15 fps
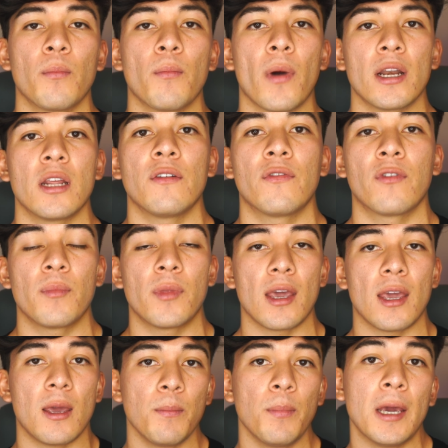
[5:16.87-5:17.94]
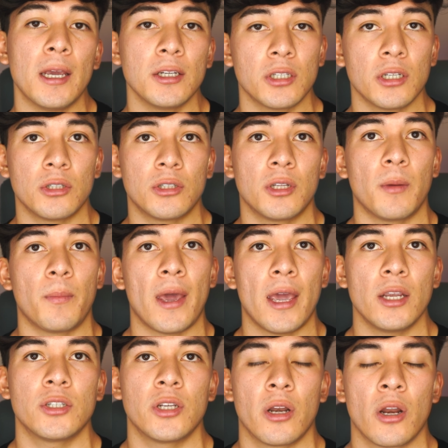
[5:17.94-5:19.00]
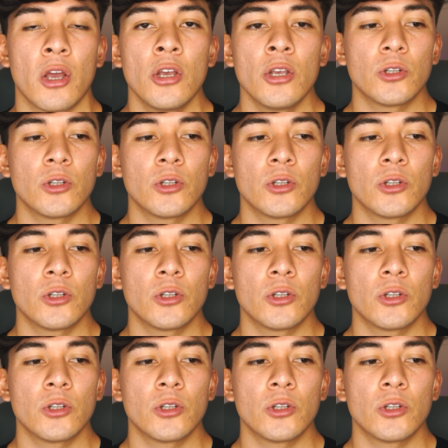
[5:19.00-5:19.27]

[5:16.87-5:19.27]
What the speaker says: money from the impatient to the patient.